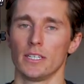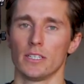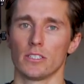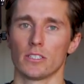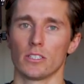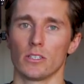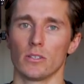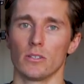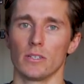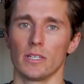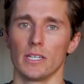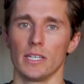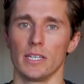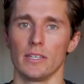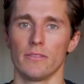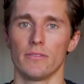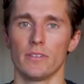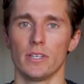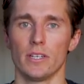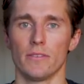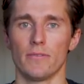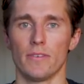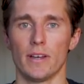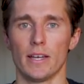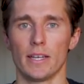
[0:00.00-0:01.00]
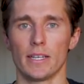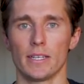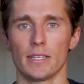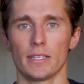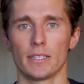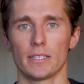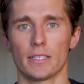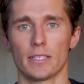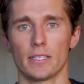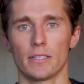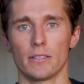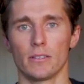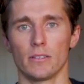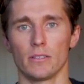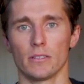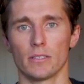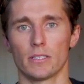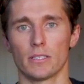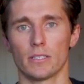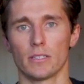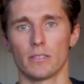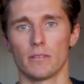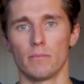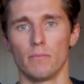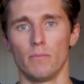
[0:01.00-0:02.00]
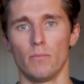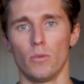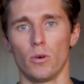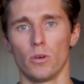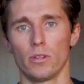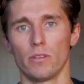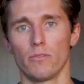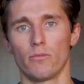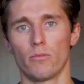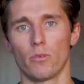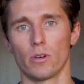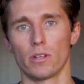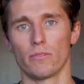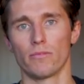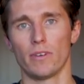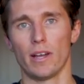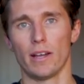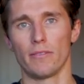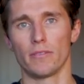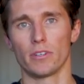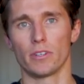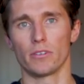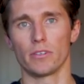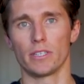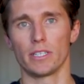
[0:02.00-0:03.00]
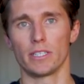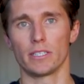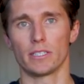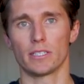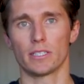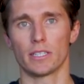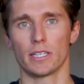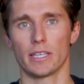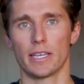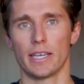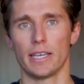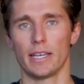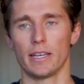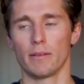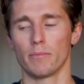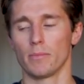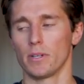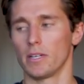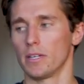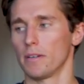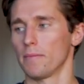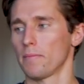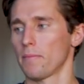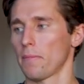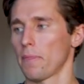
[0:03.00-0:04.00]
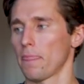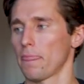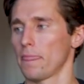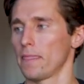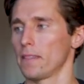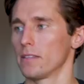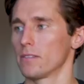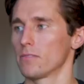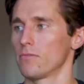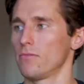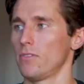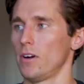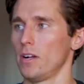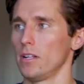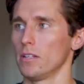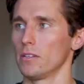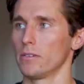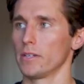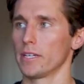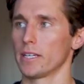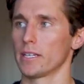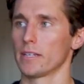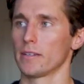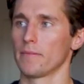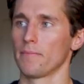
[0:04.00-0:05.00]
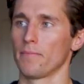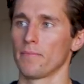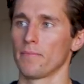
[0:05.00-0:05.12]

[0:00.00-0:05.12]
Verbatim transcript: So even if I tilt more than 45 degrees, the camera is following.